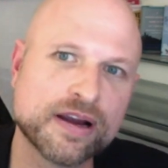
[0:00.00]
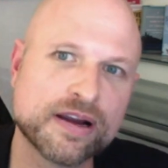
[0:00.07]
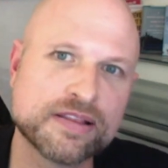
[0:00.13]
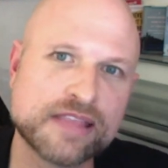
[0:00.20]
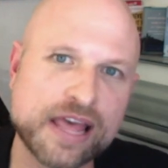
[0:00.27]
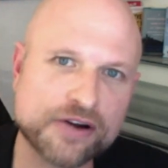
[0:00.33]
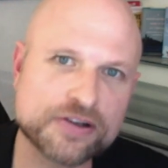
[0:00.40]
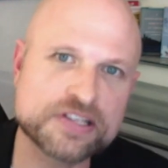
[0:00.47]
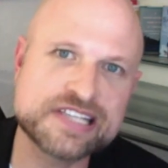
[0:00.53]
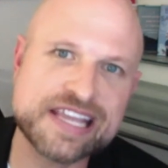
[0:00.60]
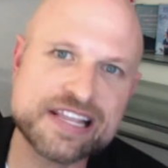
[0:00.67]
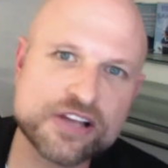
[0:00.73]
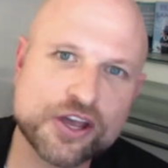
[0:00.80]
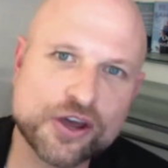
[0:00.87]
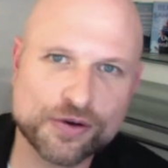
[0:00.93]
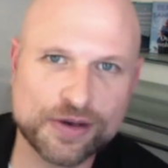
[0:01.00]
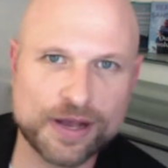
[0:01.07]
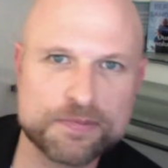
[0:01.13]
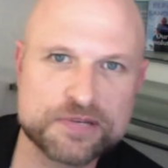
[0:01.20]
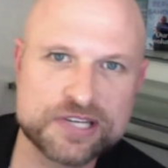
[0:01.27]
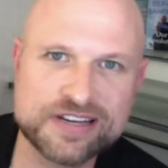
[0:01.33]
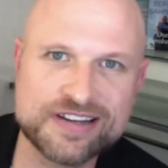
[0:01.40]
that are seeing the
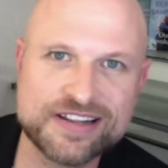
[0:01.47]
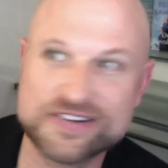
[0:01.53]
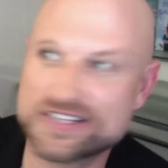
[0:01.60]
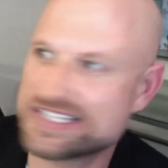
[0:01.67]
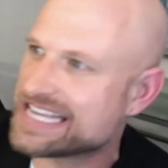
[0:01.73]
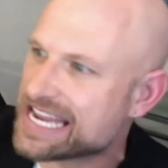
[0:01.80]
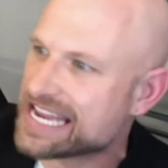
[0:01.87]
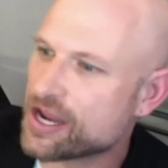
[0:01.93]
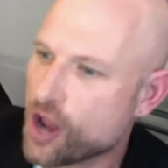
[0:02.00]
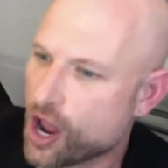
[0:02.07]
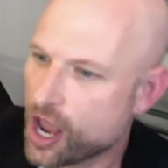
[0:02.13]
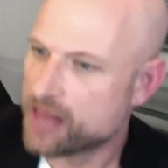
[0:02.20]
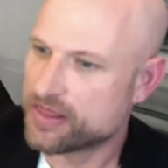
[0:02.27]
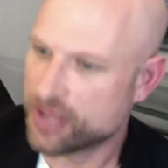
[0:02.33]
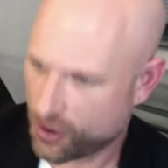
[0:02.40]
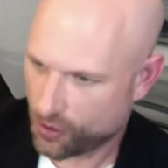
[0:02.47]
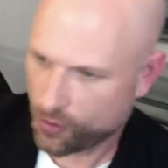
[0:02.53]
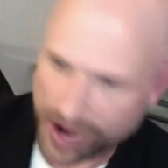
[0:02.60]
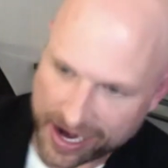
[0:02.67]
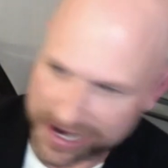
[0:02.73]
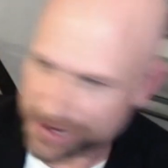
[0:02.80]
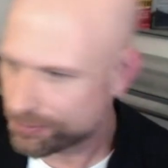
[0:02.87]
corruption? They're seeing the
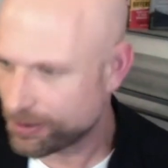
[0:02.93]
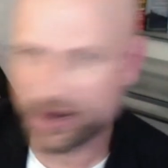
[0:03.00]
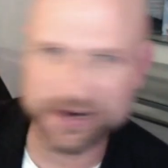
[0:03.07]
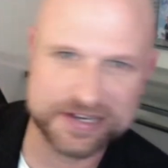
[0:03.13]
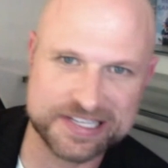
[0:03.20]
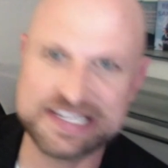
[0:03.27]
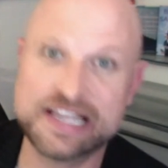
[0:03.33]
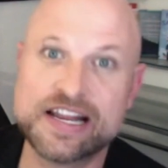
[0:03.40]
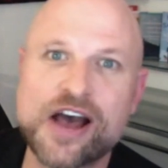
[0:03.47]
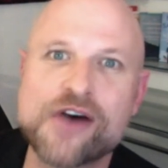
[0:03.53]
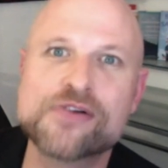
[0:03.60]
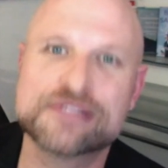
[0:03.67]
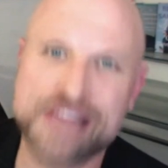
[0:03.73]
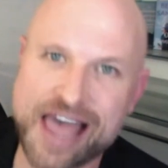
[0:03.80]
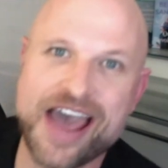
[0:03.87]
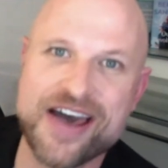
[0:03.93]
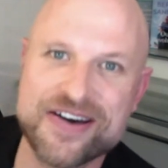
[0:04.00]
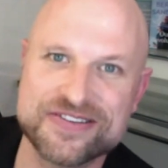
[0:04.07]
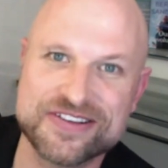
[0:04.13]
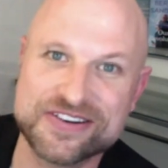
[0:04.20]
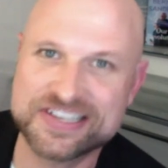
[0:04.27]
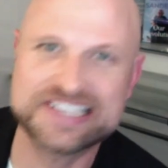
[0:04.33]
quiet parts said out
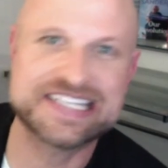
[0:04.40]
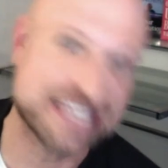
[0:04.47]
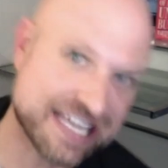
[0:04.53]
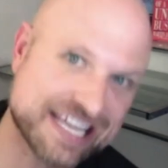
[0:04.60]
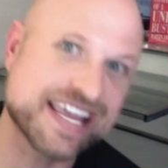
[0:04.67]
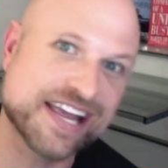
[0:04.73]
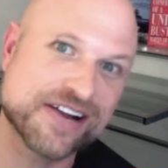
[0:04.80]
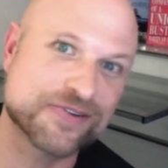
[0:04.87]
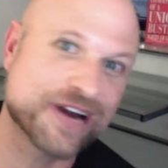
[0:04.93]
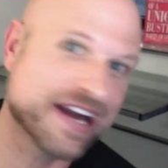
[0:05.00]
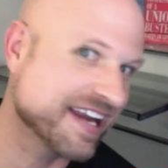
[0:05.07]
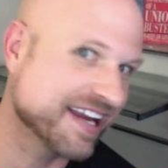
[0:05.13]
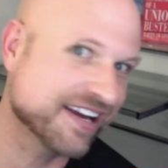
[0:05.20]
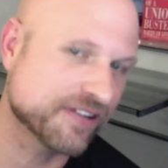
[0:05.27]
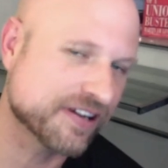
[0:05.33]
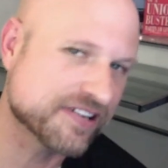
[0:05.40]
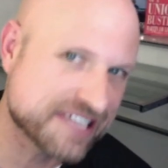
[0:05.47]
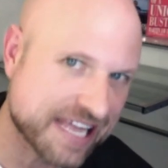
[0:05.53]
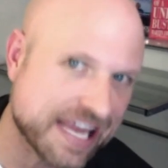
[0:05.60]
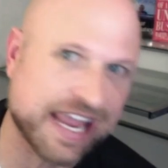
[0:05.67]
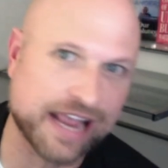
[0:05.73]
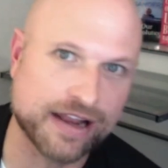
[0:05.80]
loud. They're seeing it right here. They're
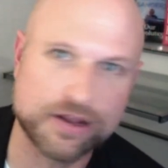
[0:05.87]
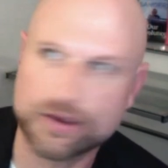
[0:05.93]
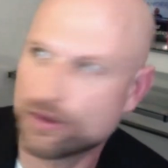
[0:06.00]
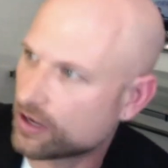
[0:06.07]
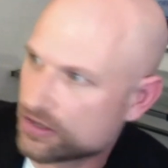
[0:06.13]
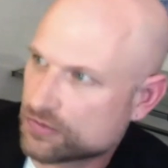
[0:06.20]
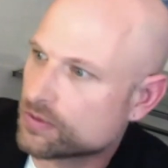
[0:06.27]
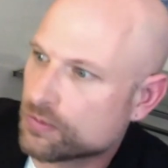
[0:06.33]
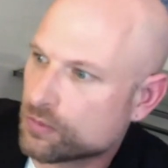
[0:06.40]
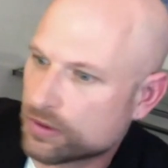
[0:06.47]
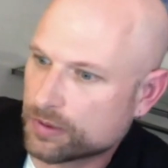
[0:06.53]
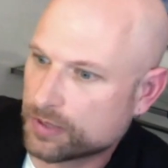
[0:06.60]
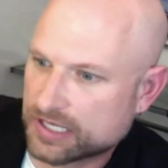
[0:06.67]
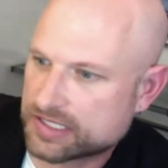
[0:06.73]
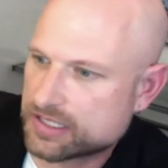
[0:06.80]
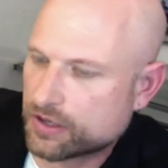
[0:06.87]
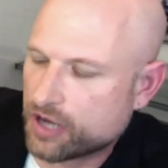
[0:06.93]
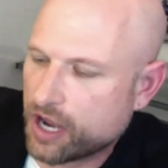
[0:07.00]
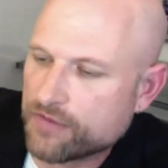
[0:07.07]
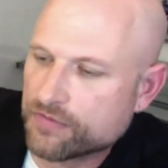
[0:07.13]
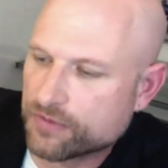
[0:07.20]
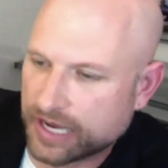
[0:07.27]
seeing it because we're because they're
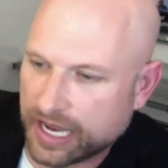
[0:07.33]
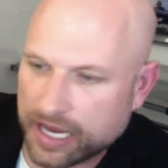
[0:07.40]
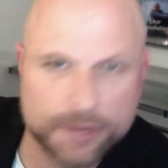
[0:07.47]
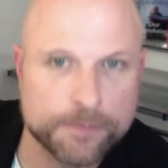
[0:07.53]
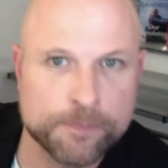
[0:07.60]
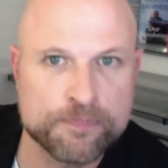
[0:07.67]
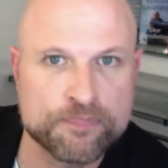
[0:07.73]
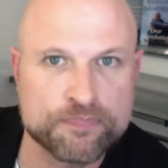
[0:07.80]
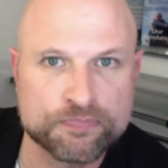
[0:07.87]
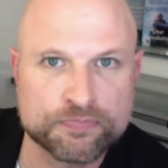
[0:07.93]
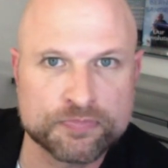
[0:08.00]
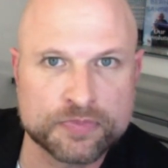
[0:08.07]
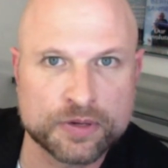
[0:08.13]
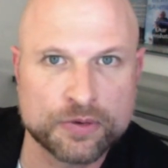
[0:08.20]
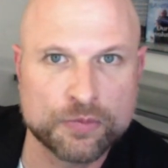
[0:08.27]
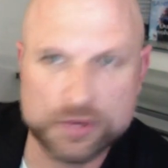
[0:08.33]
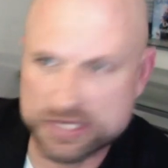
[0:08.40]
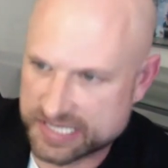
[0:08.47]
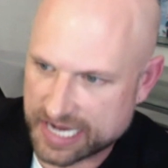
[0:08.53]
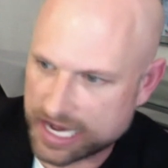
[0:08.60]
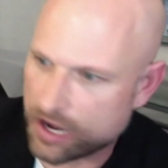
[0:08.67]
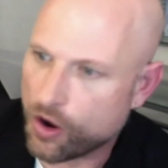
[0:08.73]
covering it. We're
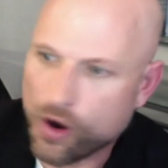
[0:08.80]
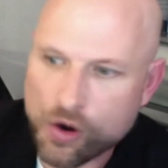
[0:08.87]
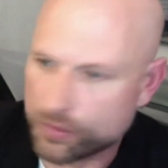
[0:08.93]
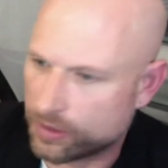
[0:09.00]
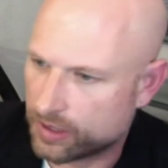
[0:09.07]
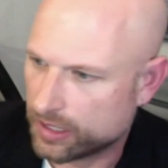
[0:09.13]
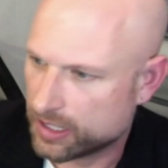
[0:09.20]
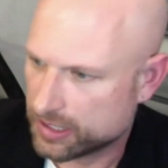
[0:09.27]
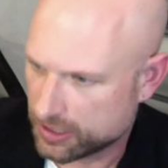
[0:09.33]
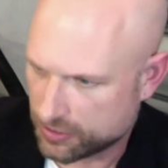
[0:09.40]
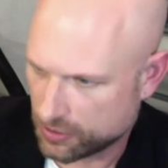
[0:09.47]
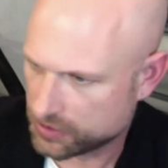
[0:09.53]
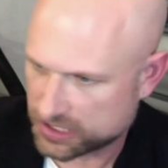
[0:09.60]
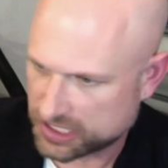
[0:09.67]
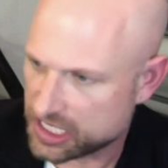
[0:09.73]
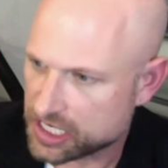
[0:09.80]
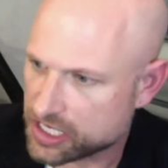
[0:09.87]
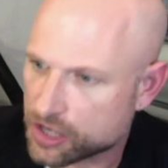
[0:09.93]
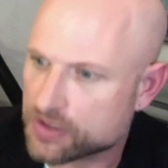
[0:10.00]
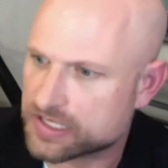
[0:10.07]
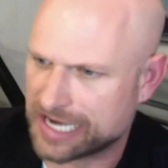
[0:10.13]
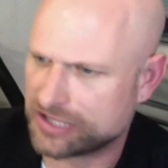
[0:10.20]
seeing, oh, did those
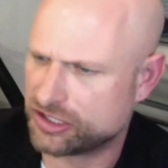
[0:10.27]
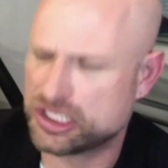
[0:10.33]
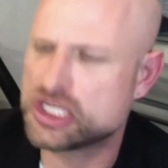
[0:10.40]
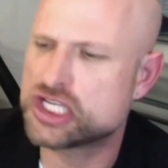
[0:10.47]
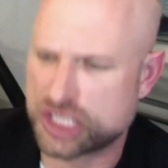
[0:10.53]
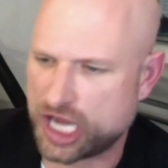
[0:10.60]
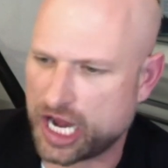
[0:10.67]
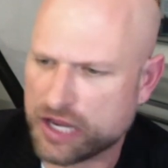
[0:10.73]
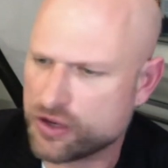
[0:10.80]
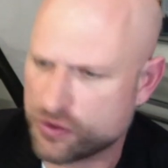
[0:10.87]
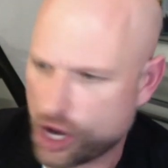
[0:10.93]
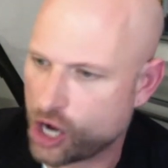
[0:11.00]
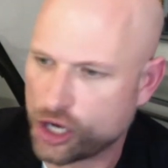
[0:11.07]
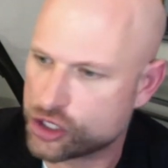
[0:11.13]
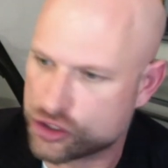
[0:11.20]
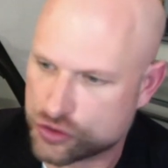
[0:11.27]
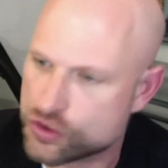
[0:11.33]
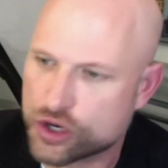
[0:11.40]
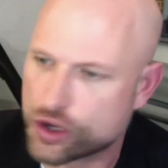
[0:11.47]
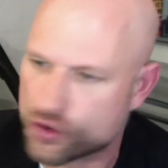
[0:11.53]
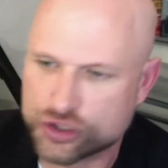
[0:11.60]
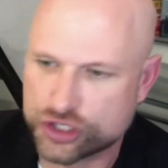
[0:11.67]
CEOs actually say they're not going to do
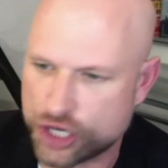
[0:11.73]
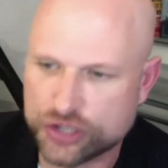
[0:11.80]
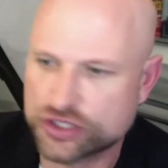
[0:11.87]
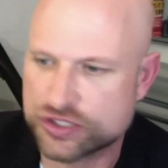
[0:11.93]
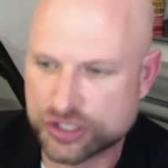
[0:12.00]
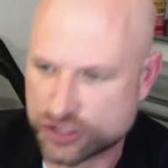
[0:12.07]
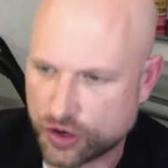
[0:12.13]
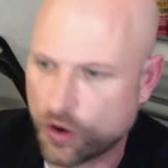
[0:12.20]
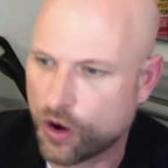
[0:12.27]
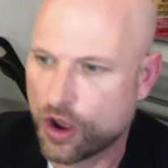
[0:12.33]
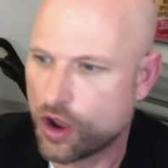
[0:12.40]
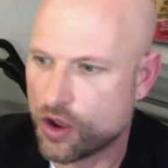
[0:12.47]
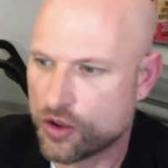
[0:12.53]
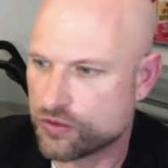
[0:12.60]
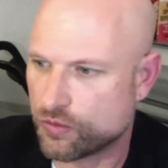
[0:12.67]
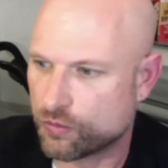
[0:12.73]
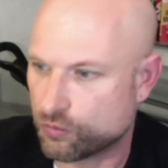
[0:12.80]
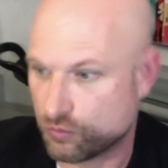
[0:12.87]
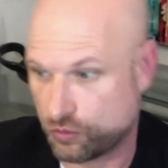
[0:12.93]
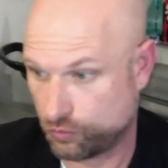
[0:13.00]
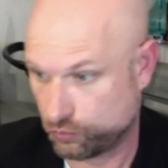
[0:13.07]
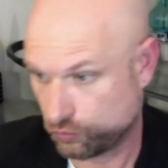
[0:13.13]
negotiations until the,
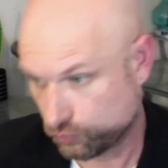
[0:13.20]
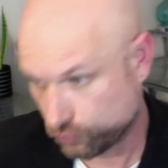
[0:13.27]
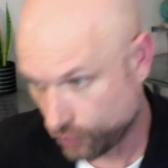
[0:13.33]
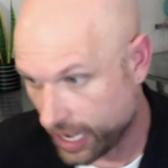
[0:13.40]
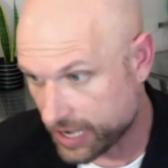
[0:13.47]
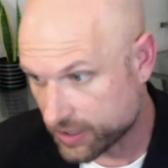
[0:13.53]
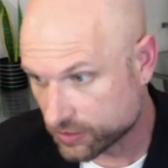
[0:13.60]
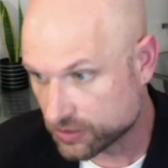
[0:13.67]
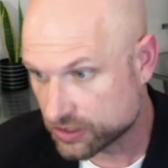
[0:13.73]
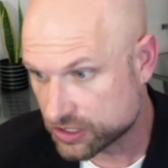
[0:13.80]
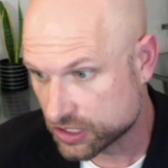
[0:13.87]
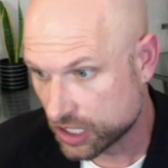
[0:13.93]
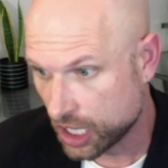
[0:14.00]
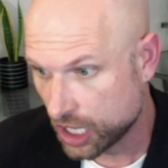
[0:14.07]
the writers